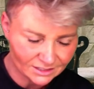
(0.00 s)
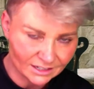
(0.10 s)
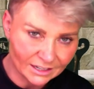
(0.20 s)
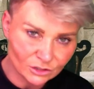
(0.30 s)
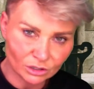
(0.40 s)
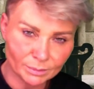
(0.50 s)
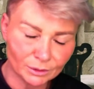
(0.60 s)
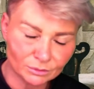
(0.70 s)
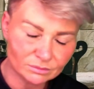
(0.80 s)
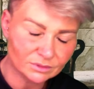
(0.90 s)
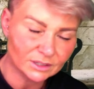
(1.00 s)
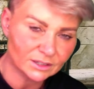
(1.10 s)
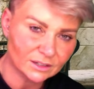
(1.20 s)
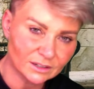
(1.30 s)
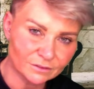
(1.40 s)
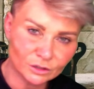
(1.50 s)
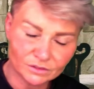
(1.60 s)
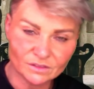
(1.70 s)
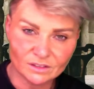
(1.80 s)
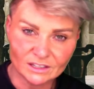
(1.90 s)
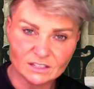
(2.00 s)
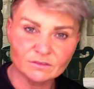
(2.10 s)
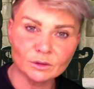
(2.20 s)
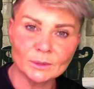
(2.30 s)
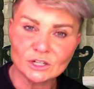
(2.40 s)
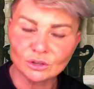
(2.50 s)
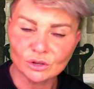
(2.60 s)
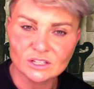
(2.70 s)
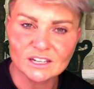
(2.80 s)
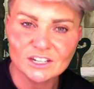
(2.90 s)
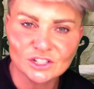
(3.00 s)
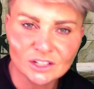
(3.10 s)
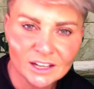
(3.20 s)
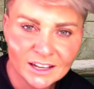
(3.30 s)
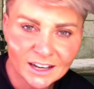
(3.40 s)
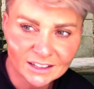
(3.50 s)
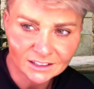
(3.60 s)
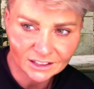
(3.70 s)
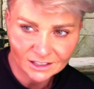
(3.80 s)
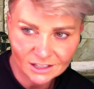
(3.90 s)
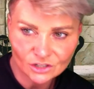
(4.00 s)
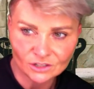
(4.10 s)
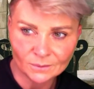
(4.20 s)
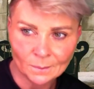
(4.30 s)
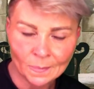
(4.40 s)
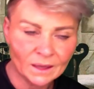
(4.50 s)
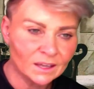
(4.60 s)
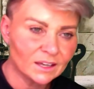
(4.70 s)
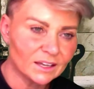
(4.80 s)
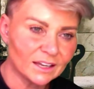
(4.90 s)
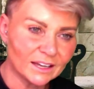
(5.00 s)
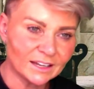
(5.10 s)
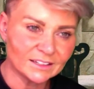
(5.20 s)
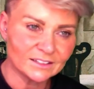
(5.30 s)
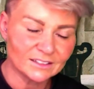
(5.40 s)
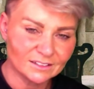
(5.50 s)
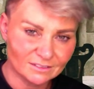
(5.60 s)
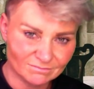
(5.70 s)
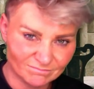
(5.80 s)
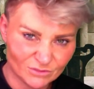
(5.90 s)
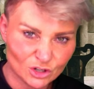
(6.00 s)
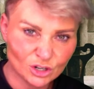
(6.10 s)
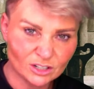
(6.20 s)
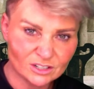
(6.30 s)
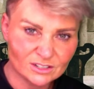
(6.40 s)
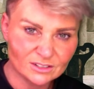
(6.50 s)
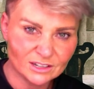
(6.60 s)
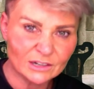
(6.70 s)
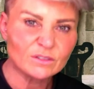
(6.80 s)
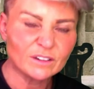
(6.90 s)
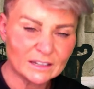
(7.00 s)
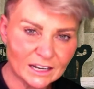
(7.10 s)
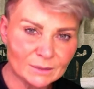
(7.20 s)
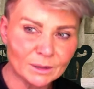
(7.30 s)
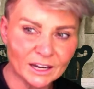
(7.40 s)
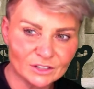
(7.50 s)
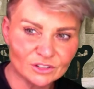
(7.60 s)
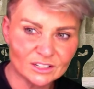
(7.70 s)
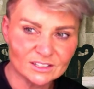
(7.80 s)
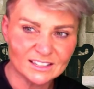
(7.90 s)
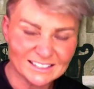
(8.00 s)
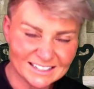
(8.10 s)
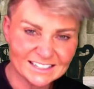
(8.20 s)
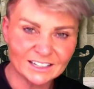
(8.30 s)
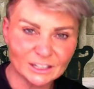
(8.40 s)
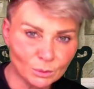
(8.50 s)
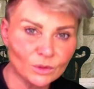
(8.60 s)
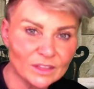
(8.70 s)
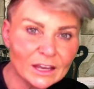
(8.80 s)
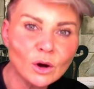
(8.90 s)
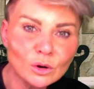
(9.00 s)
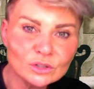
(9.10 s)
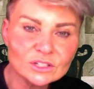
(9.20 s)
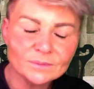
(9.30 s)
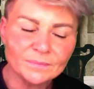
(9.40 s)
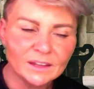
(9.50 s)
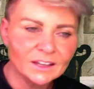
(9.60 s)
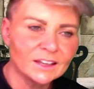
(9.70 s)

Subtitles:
tonight is all about a few different things: inflammation, oxidation and glycation. And sugars and refined carbohydrates is exactly what they cause.